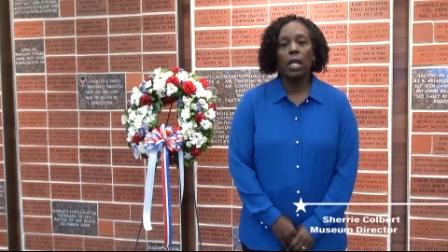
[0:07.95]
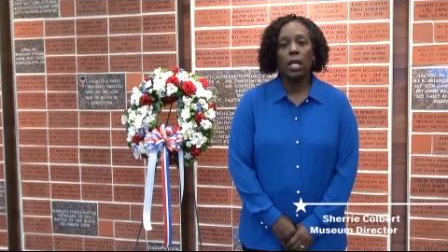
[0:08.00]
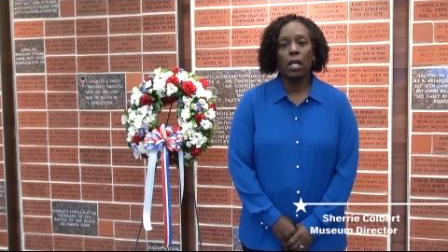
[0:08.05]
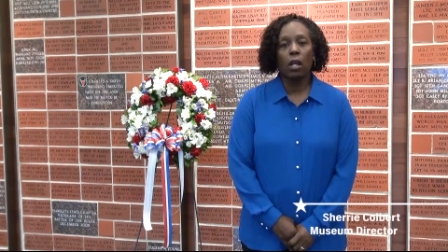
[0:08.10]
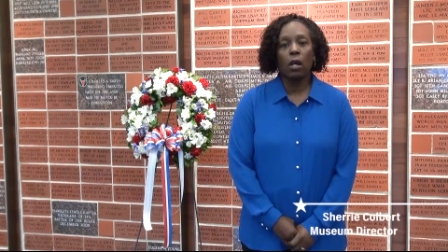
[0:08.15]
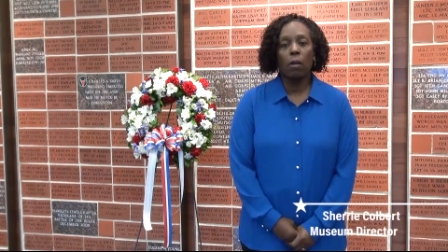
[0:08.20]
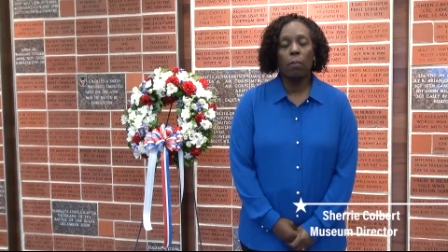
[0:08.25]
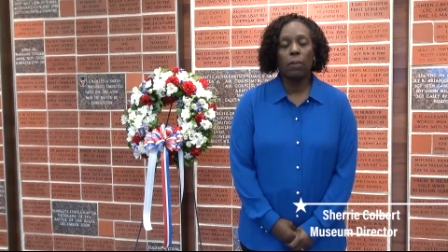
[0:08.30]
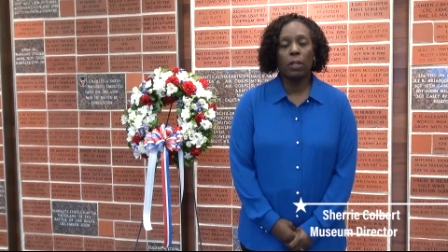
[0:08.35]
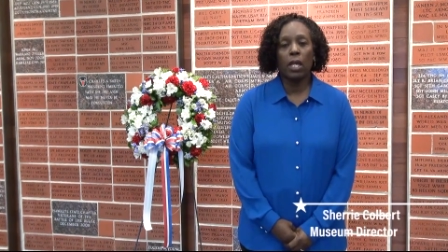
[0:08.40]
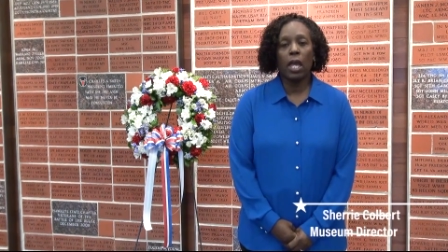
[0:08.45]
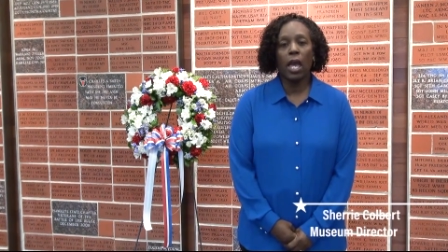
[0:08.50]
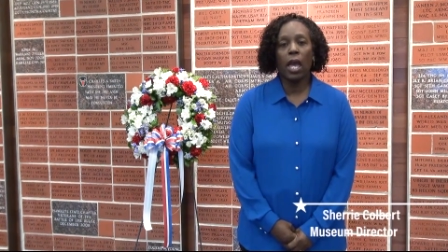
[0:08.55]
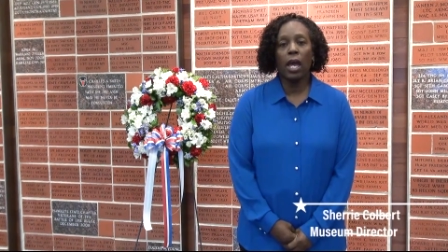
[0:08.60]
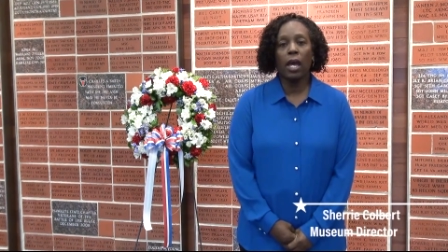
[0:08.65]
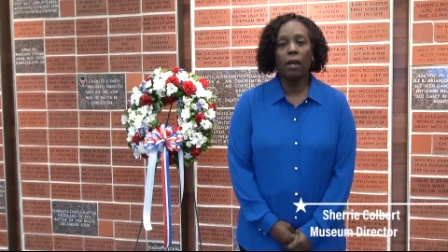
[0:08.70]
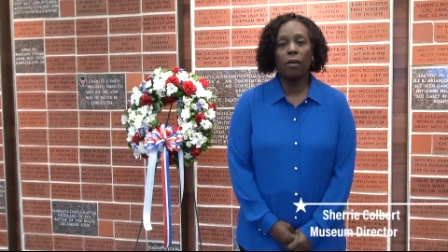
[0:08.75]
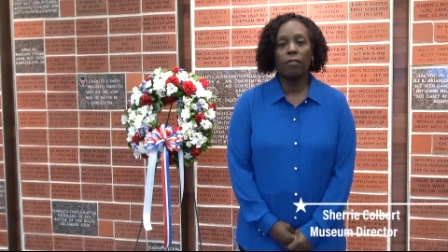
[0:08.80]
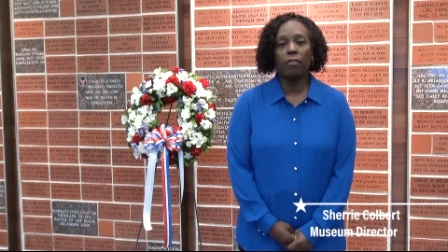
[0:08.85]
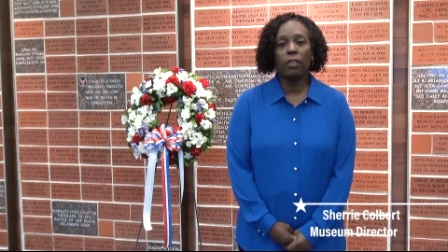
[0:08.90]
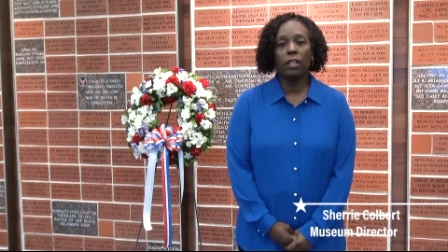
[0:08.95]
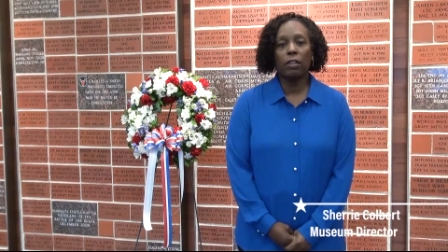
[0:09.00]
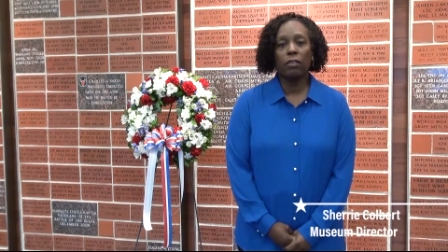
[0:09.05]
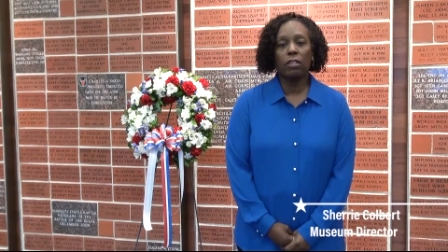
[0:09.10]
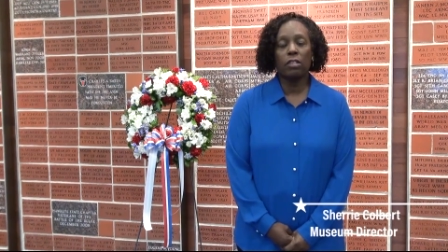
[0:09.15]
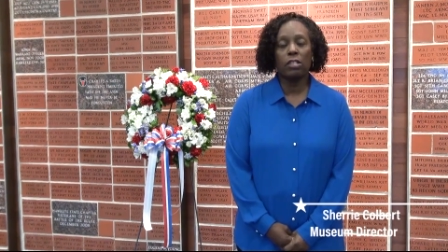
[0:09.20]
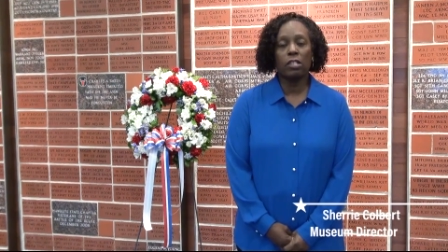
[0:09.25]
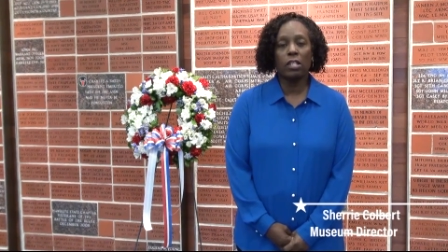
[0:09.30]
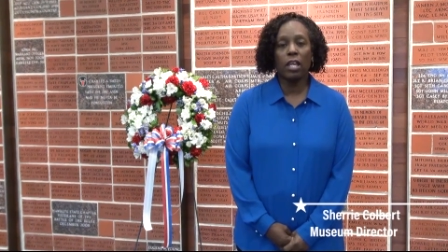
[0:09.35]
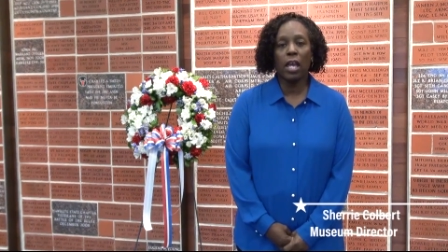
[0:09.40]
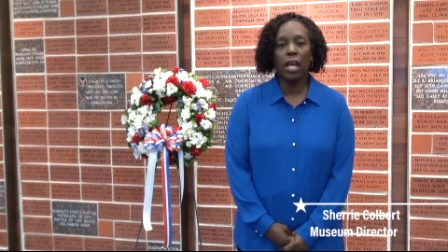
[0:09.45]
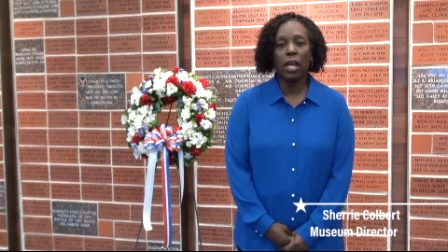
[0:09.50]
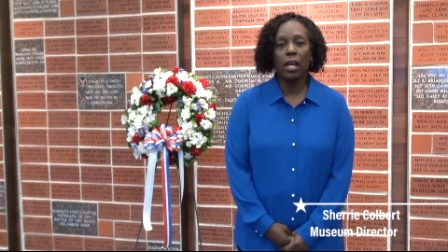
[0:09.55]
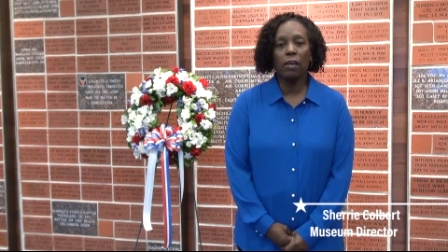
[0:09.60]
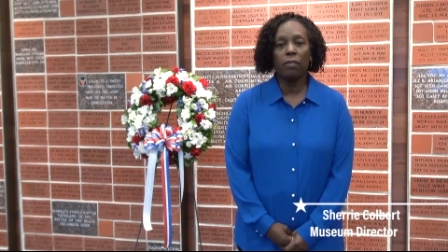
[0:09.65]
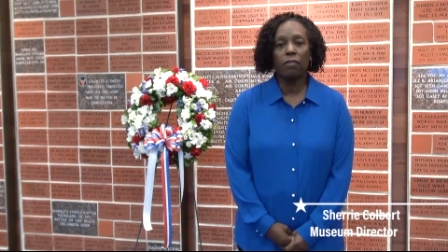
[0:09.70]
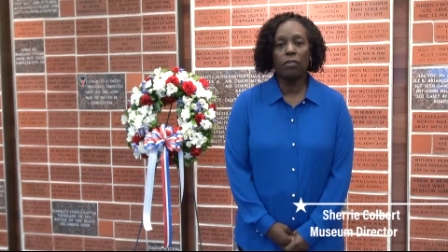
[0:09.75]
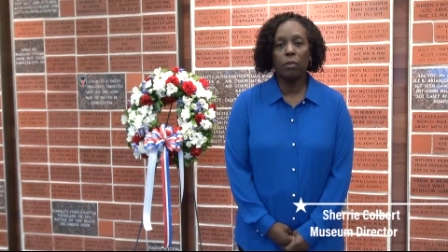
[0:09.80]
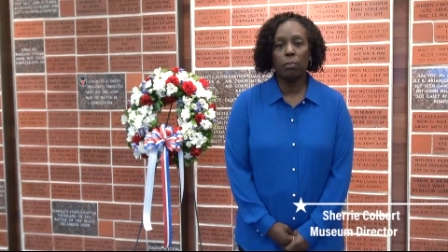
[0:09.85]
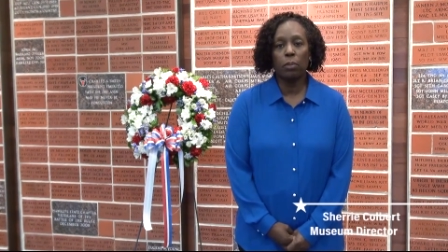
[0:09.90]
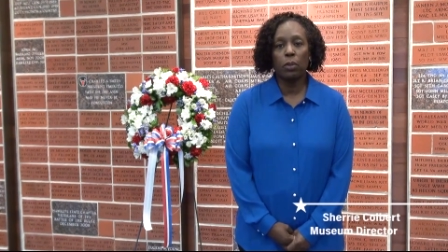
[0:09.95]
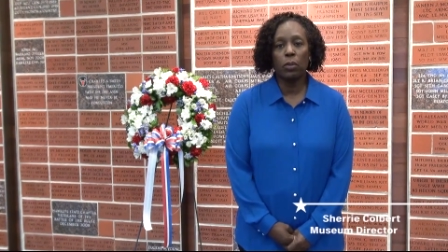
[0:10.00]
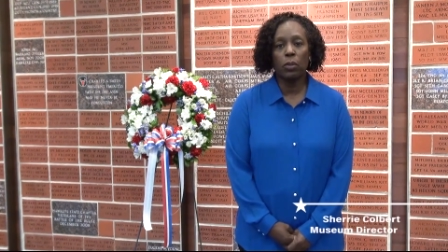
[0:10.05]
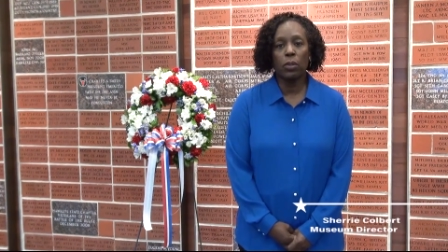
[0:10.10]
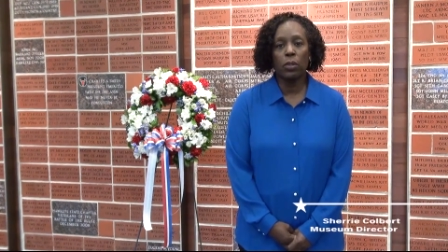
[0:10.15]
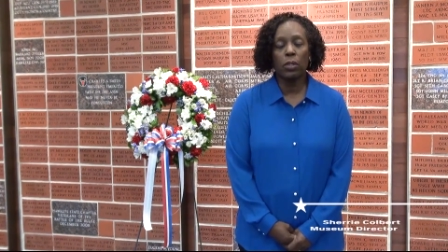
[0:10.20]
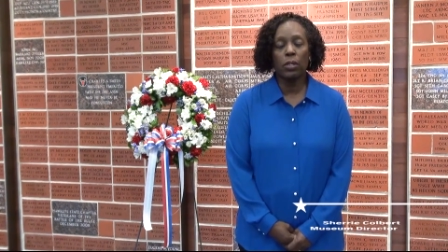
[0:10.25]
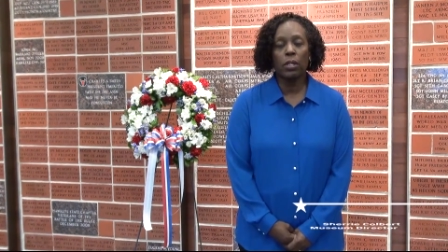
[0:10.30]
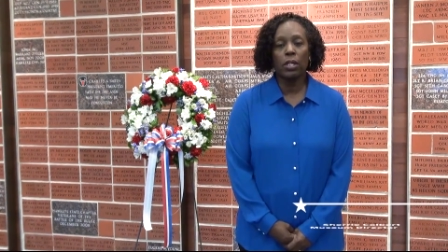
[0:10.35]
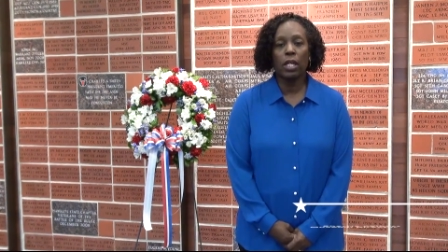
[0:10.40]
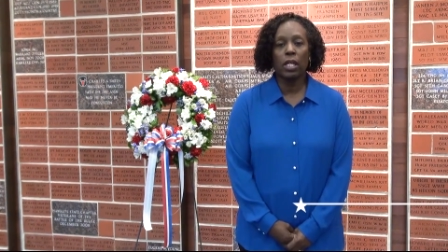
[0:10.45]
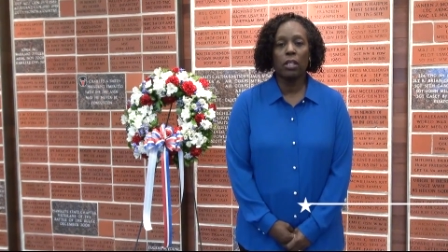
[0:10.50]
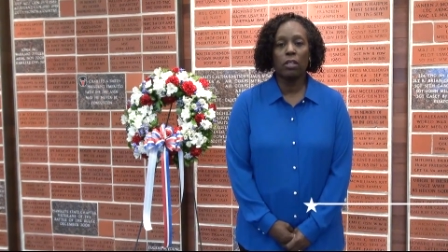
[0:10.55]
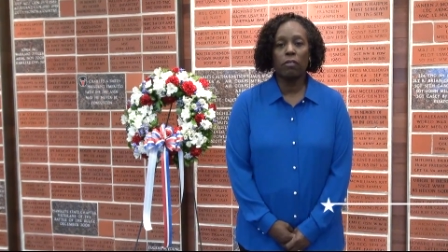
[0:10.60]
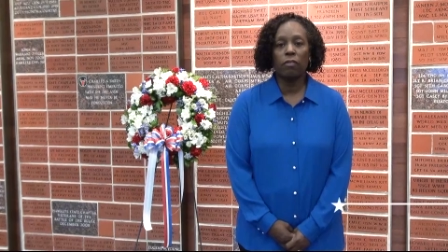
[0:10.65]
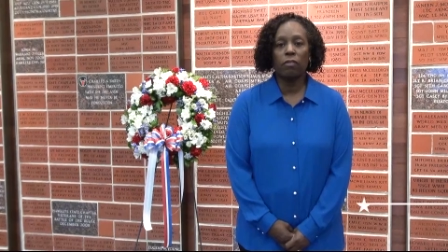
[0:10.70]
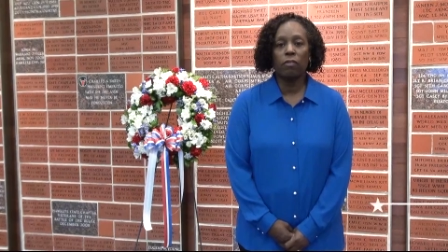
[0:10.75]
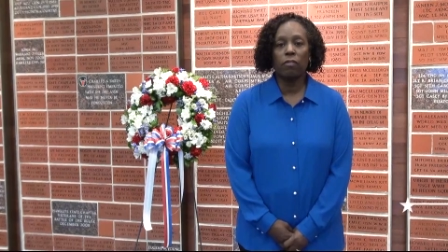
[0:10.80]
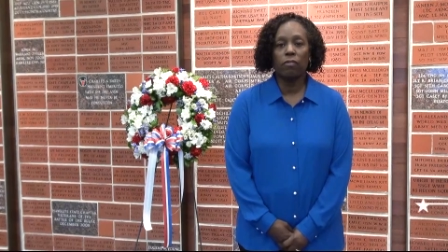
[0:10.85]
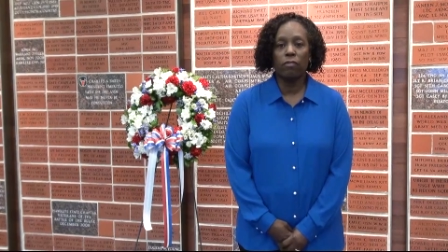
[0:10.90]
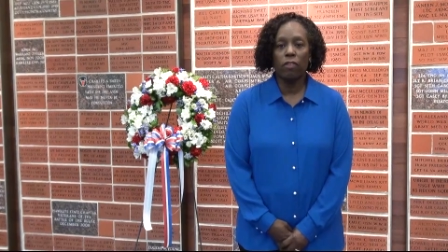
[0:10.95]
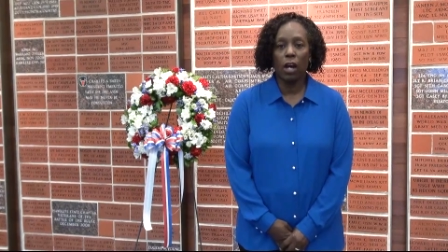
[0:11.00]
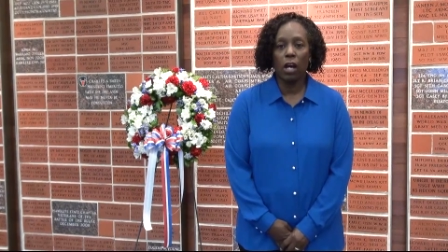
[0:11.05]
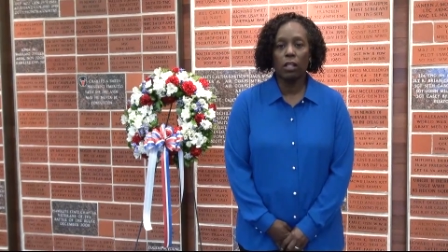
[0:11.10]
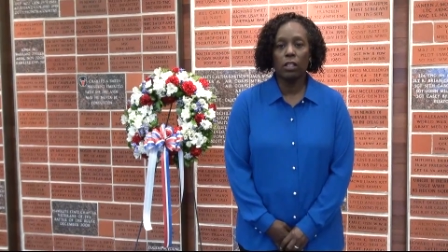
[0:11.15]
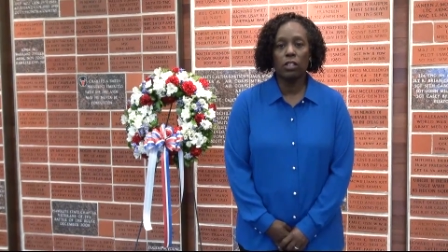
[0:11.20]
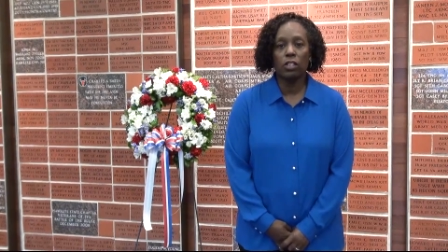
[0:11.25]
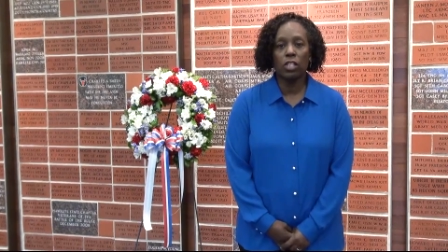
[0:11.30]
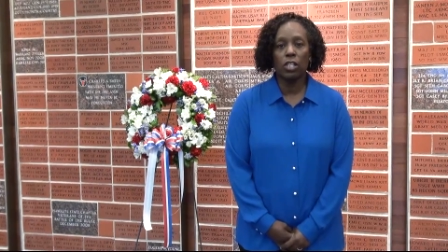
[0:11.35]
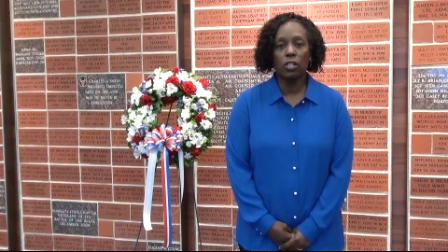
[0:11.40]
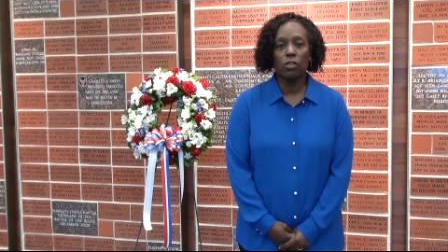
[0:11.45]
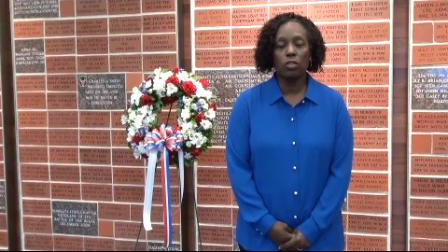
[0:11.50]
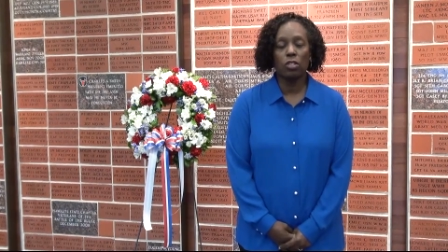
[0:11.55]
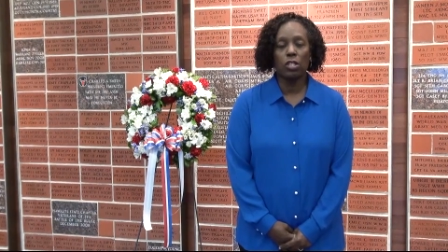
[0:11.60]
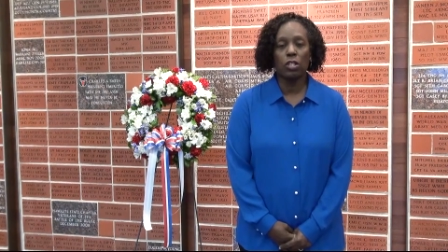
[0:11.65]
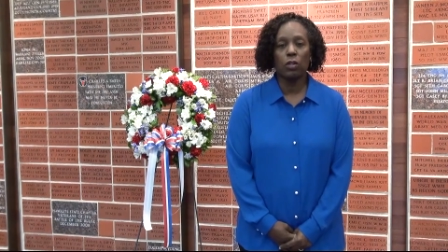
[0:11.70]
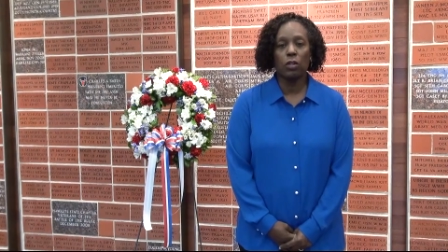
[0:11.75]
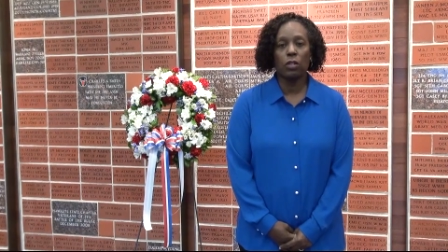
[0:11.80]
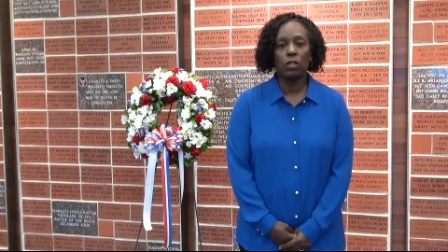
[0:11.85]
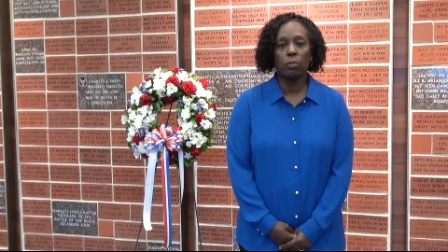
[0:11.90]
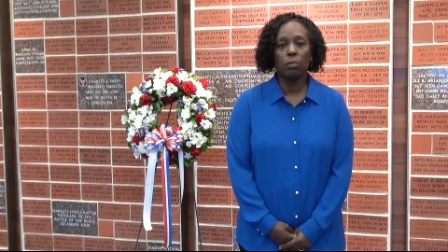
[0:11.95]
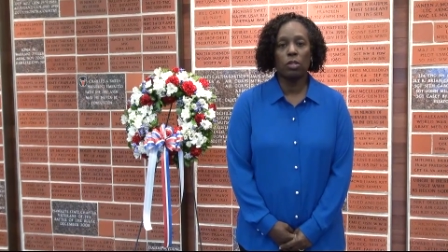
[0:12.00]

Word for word: and on behalf of the staff, the board, and the volunteers here at the